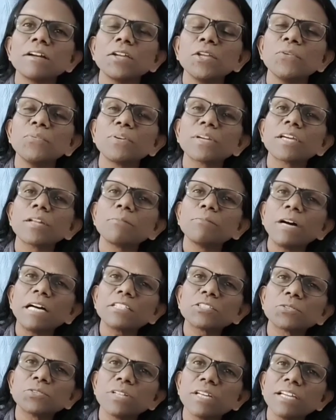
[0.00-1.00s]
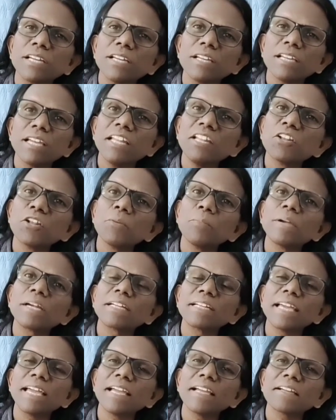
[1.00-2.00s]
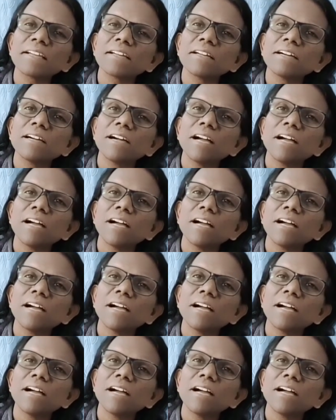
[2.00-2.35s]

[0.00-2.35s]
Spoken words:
If you can pass to the anaerobic tank